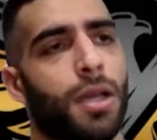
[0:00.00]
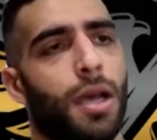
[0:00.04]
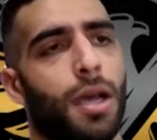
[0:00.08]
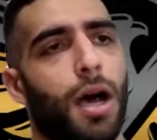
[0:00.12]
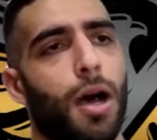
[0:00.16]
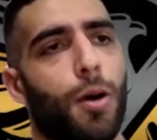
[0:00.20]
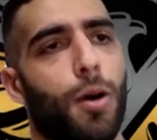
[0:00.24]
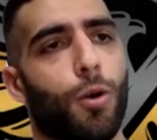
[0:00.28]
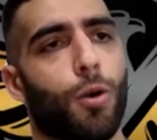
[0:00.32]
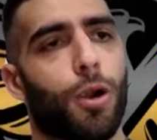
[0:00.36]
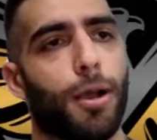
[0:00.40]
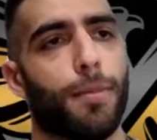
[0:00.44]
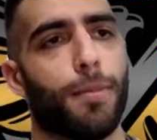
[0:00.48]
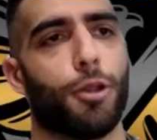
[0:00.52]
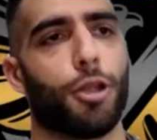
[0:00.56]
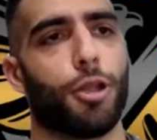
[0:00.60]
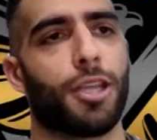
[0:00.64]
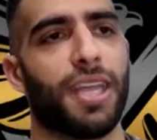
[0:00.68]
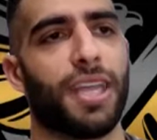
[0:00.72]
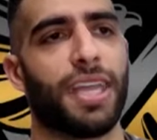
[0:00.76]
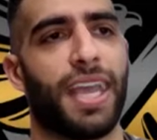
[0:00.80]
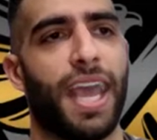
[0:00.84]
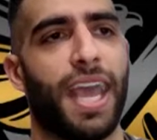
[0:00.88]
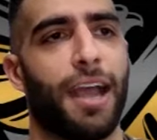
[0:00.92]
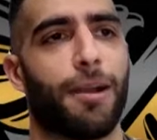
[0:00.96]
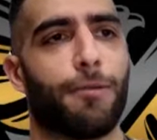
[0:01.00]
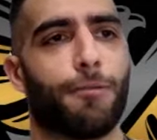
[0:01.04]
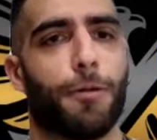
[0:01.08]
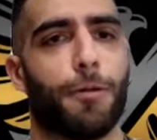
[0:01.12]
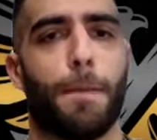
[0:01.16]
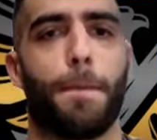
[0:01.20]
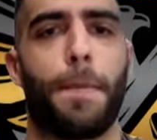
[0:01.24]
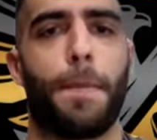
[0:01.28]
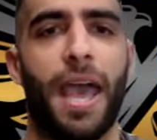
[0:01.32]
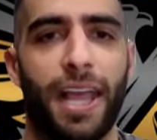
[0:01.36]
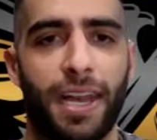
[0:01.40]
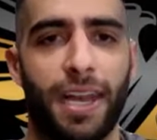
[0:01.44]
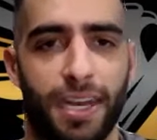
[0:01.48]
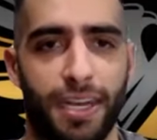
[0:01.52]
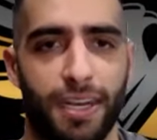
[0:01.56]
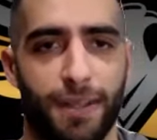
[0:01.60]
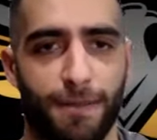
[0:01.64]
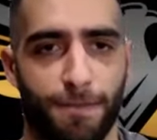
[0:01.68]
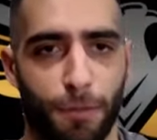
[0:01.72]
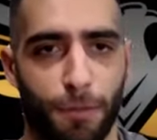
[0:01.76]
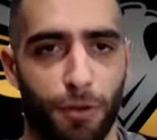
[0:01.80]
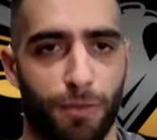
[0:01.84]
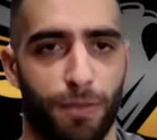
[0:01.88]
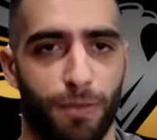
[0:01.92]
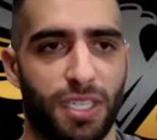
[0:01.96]
Uh, where I'm looking at
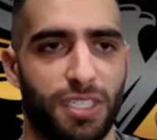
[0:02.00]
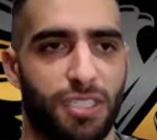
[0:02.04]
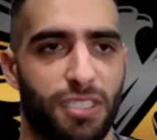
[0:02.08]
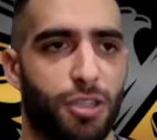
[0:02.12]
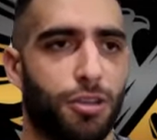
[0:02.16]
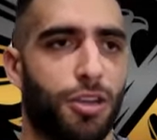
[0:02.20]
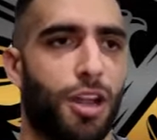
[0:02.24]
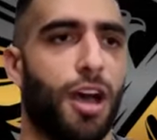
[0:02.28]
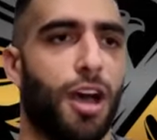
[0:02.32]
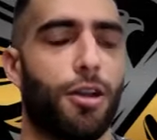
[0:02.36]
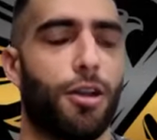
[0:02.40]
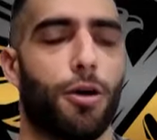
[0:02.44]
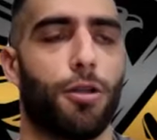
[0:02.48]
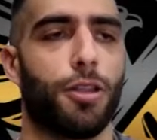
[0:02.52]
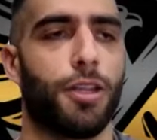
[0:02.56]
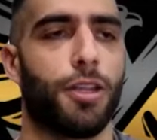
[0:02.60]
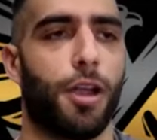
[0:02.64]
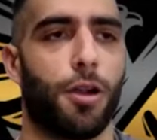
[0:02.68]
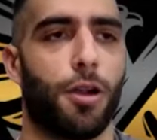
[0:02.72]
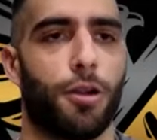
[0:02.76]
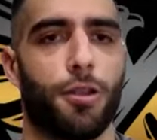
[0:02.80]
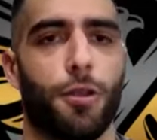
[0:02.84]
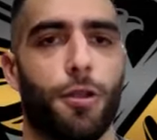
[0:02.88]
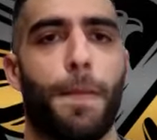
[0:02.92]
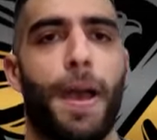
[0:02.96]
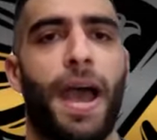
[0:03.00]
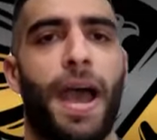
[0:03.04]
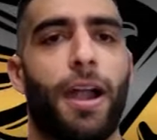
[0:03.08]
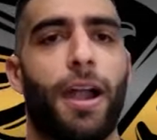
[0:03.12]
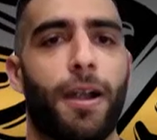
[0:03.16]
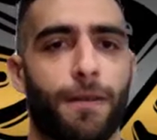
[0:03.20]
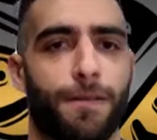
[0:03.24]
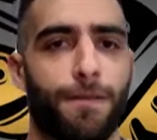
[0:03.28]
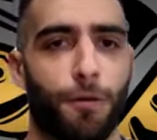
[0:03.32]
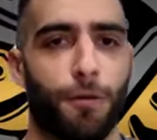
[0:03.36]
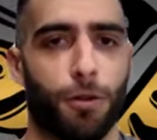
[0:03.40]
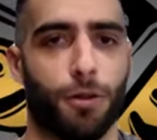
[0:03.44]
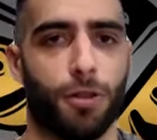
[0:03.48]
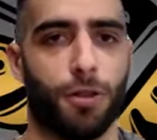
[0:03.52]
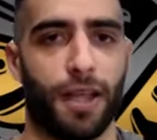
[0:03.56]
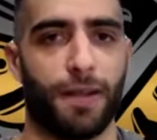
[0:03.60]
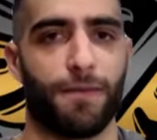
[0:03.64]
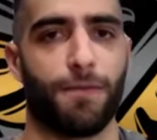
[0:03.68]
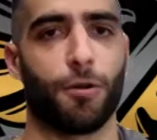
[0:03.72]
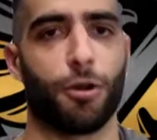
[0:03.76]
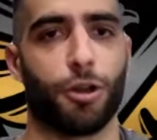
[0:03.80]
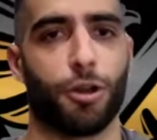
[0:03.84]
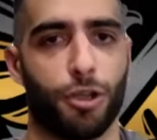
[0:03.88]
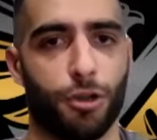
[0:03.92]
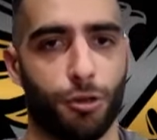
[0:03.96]
repetitive movement. So, not only are you powerful, like
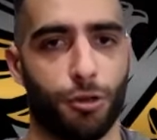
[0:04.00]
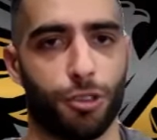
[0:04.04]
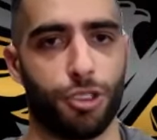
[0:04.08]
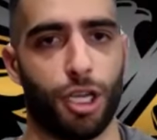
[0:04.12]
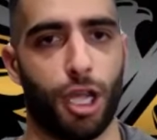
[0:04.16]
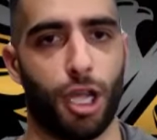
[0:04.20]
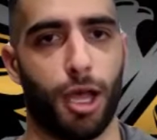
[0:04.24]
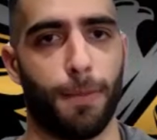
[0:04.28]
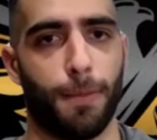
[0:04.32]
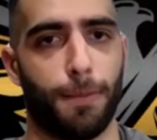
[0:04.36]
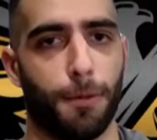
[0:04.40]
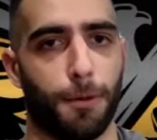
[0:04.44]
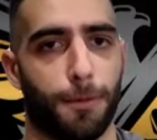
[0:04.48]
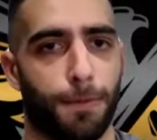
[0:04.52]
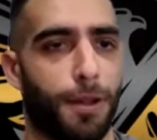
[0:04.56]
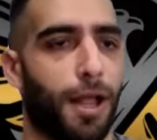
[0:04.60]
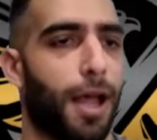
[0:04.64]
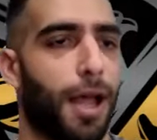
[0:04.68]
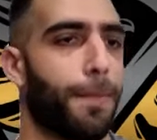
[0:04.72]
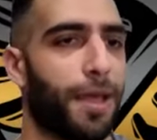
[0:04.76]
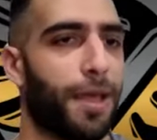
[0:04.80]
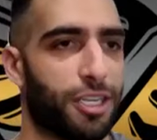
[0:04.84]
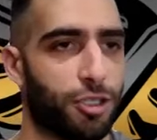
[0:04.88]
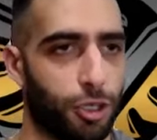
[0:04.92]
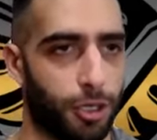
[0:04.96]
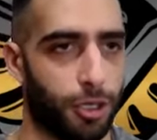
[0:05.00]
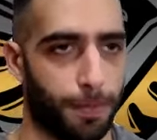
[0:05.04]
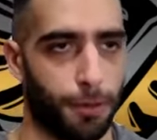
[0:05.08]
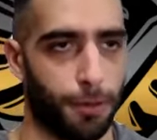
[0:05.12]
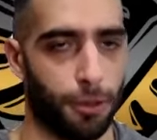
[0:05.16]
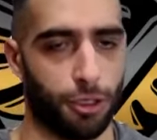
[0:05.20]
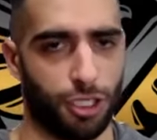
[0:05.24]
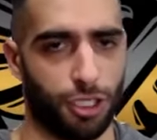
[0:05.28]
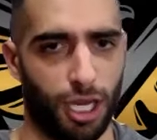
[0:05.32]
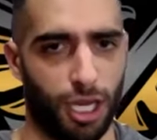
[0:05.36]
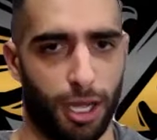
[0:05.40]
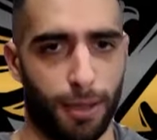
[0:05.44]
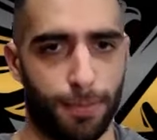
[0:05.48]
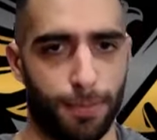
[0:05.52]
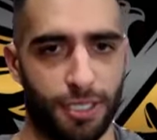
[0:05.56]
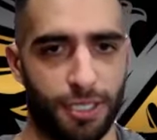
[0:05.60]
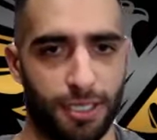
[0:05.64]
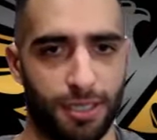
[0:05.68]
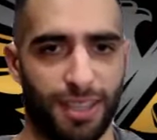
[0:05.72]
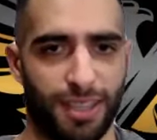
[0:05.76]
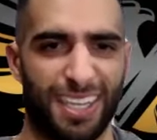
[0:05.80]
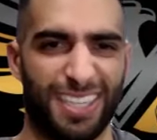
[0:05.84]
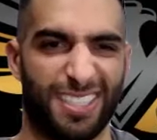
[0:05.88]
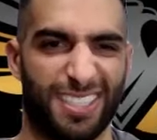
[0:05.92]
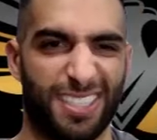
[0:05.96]
vertical jump or plyometric push ups
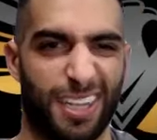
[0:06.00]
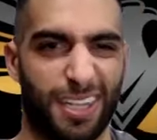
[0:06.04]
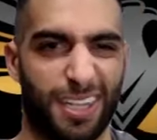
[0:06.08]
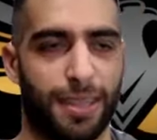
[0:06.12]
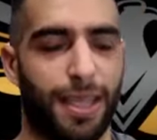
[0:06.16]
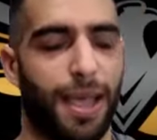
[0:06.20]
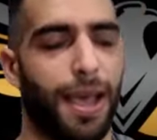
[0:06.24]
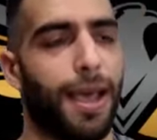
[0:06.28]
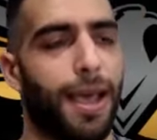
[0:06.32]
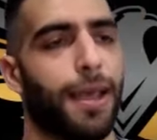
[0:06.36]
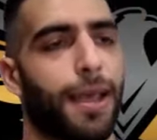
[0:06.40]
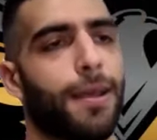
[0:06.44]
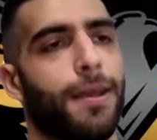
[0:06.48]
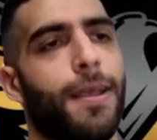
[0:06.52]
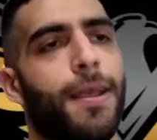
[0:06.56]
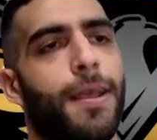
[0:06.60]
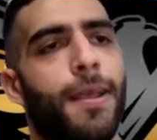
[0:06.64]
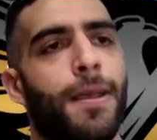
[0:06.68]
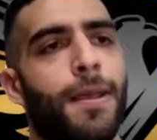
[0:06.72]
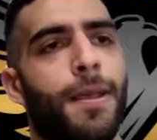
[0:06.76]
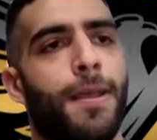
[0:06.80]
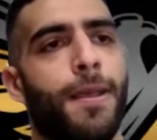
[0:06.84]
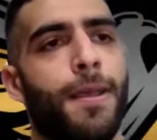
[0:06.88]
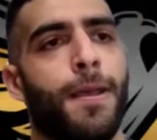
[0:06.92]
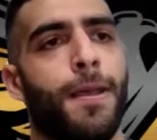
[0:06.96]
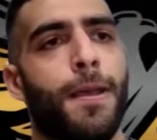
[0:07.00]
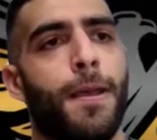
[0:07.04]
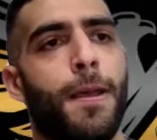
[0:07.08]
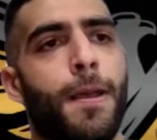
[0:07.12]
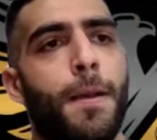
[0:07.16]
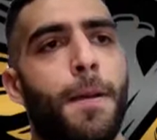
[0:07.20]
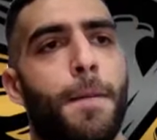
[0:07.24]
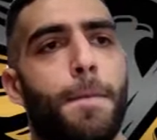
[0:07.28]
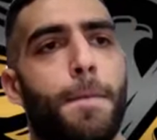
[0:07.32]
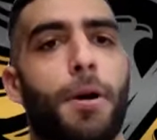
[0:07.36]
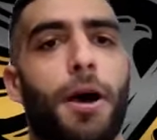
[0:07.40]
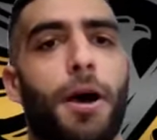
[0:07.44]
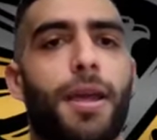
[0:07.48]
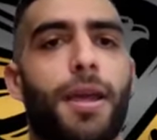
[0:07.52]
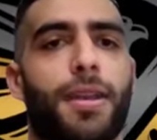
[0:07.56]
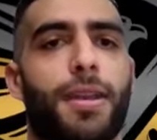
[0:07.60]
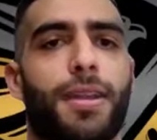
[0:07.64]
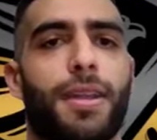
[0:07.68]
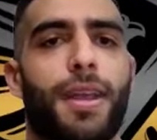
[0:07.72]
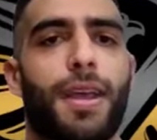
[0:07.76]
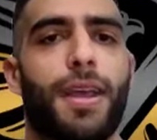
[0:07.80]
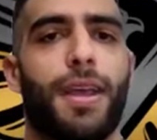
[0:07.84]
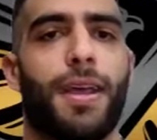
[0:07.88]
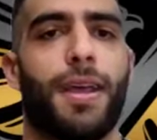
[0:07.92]
and things like that, but